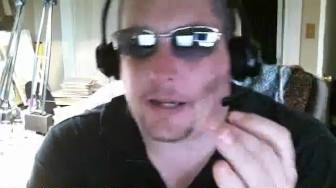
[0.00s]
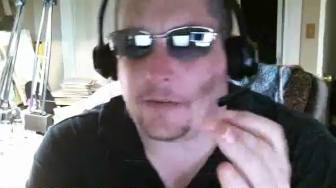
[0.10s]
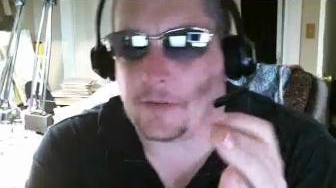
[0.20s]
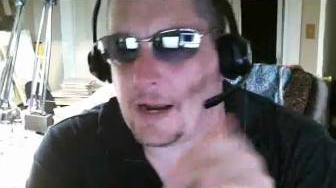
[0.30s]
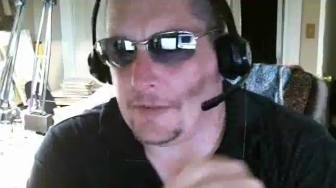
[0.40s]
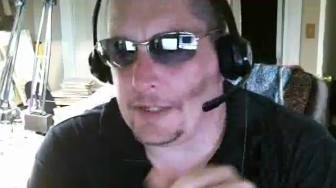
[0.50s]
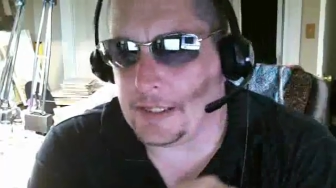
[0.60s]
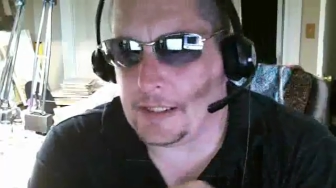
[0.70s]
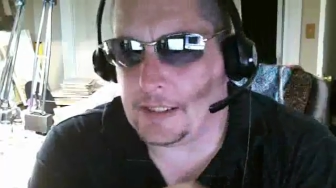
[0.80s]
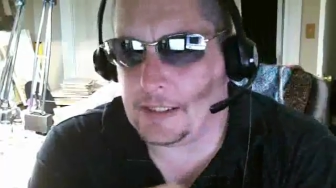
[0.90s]
of
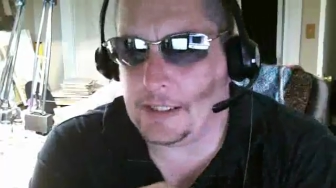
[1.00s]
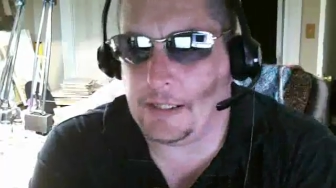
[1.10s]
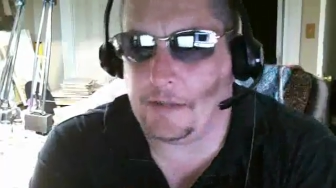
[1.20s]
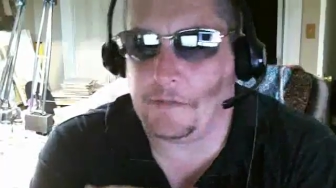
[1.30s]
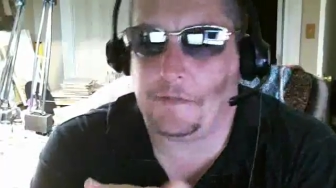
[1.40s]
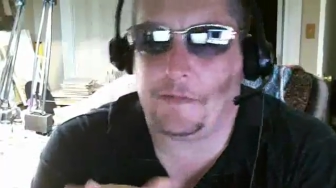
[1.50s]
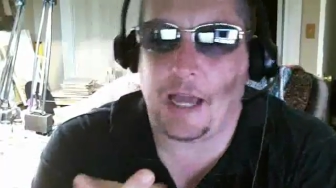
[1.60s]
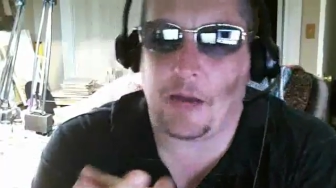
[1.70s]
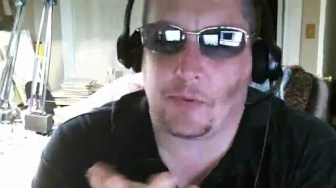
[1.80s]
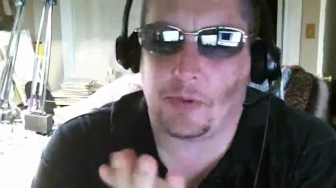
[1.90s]
gravity if
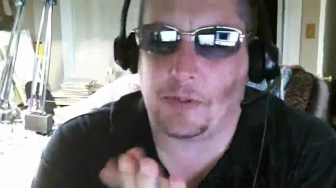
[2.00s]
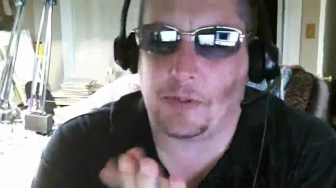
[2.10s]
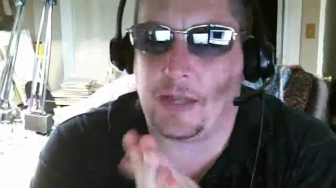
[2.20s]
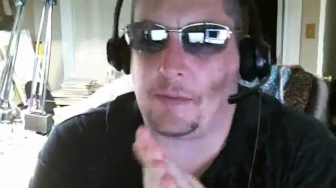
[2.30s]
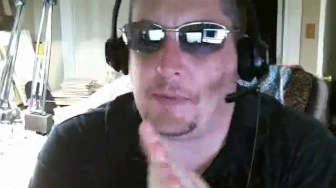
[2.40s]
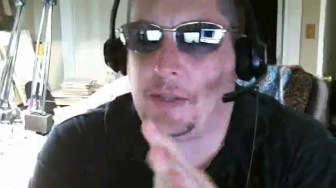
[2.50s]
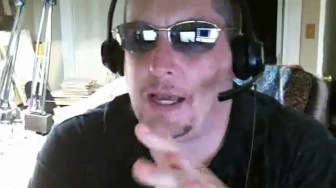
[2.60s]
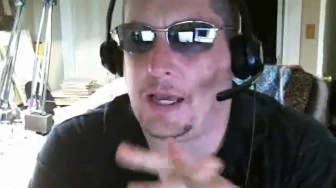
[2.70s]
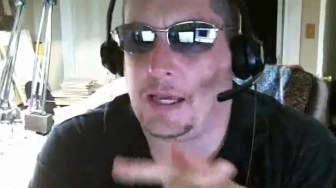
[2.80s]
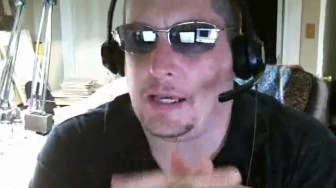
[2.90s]
that rule does not
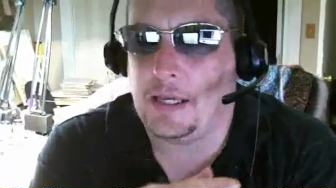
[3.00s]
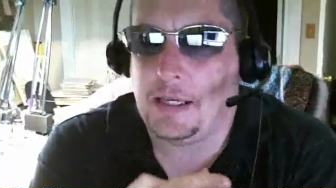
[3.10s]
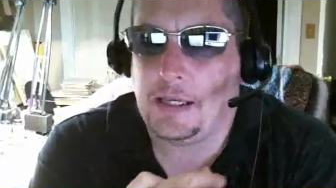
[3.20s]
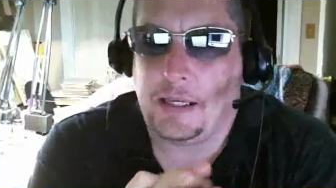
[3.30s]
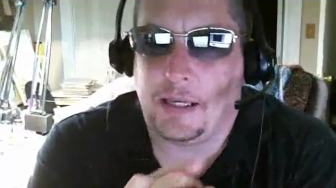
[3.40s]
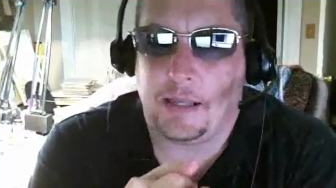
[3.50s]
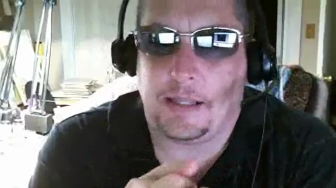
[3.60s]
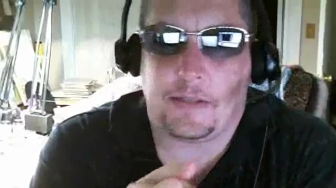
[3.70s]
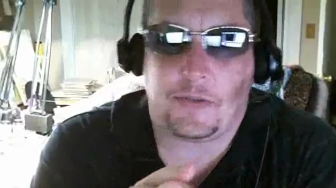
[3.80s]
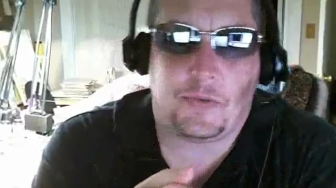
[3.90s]
apply, and
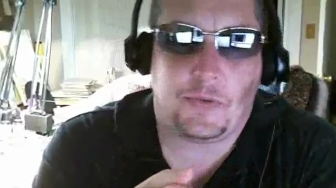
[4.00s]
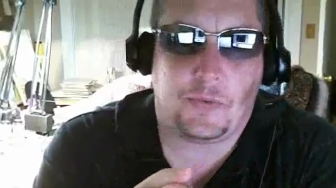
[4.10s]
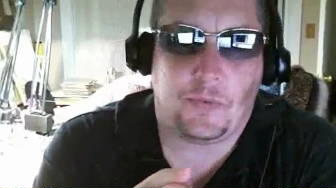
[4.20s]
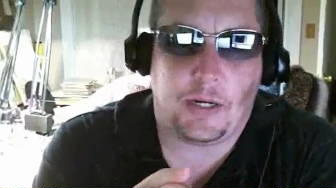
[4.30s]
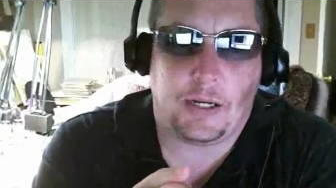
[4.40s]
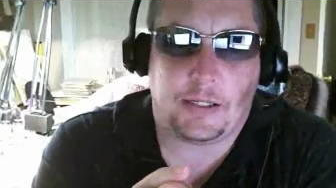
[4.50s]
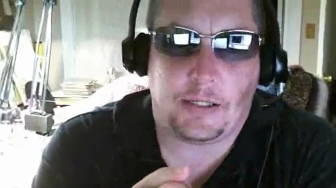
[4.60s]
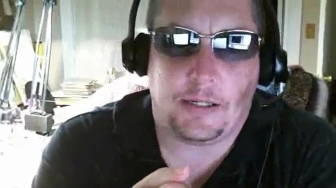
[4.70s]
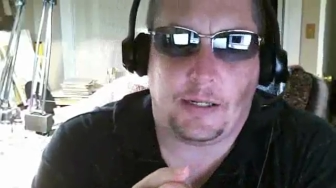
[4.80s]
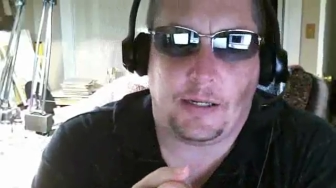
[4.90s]
that's what
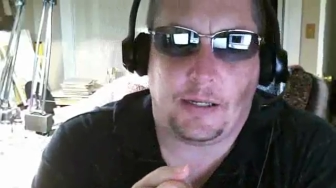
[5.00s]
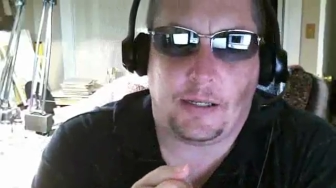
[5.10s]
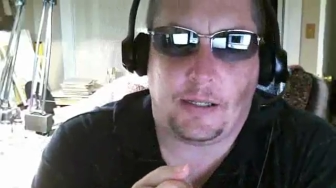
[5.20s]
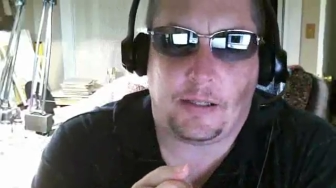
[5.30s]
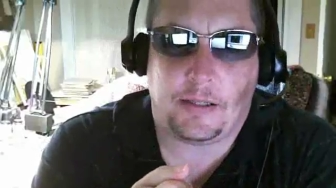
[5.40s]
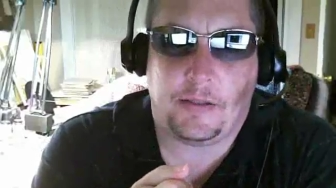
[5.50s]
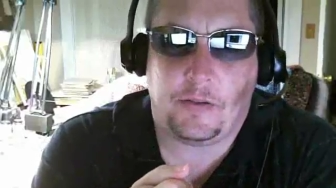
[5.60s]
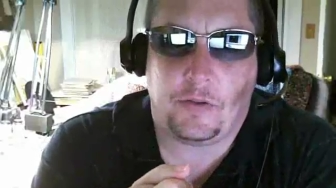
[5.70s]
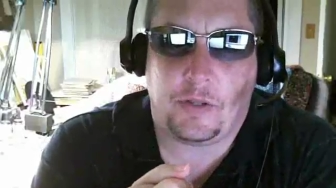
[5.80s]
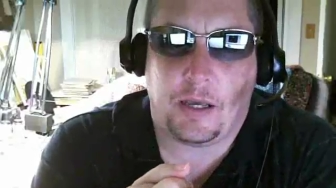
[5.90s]
uh,
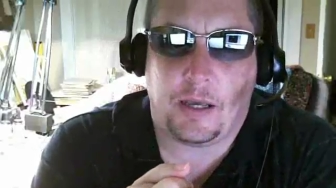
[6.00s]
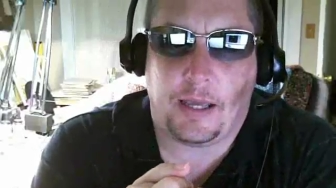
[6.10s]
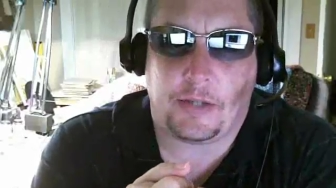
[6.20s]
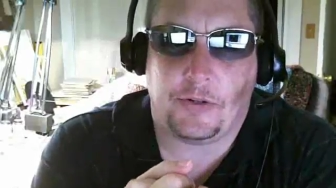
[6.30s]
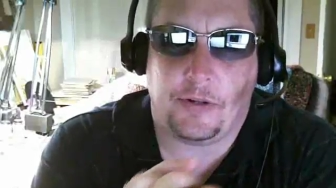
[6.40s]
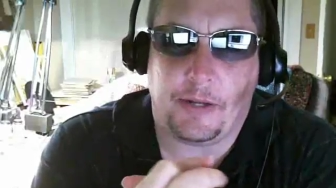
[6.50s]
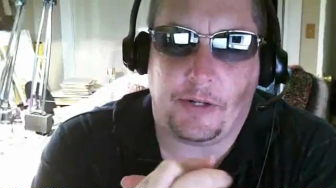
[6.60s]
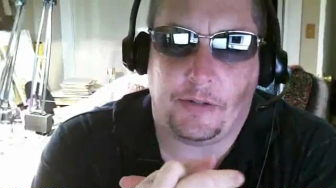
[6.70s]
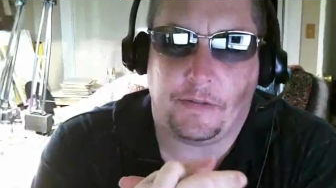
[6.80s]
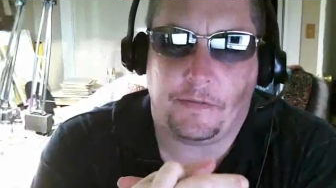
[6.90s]
uh,
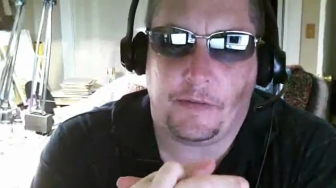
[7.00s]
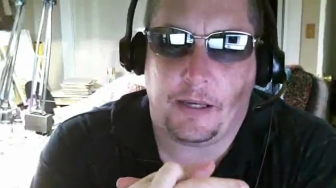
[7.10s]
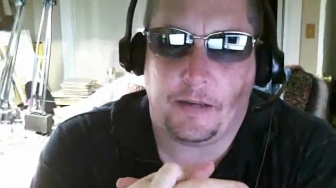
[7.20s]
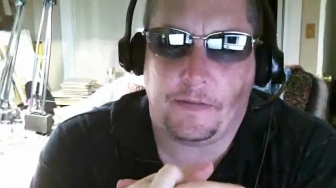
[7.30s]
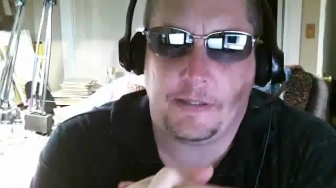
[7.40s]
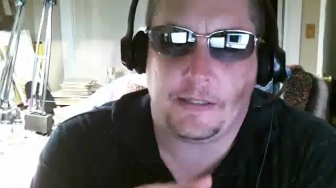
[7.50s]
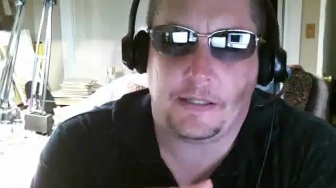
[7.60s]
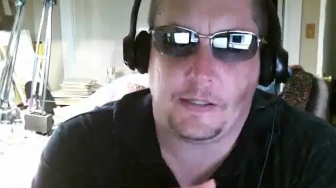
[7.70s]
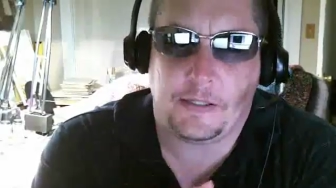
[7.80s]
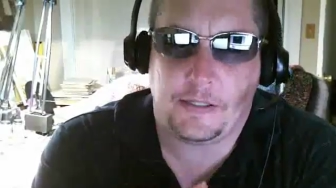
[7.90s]
extra-dimensional uh,
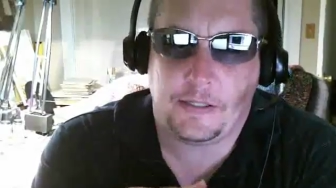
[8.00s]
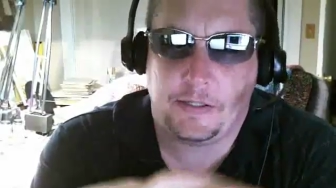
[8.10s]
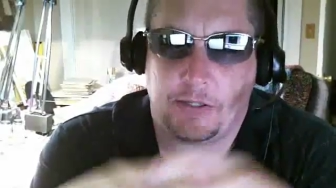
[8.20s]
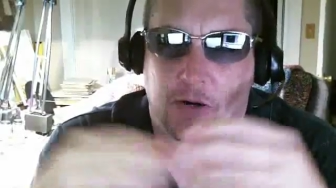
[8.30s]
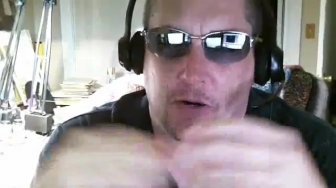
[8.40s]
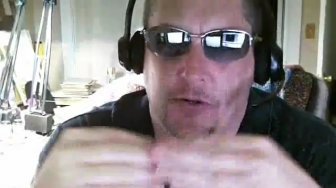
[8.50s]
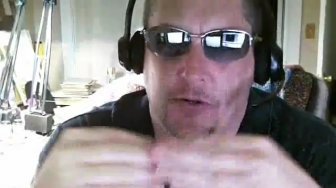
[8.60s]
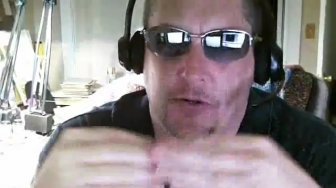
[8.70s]
physicists are are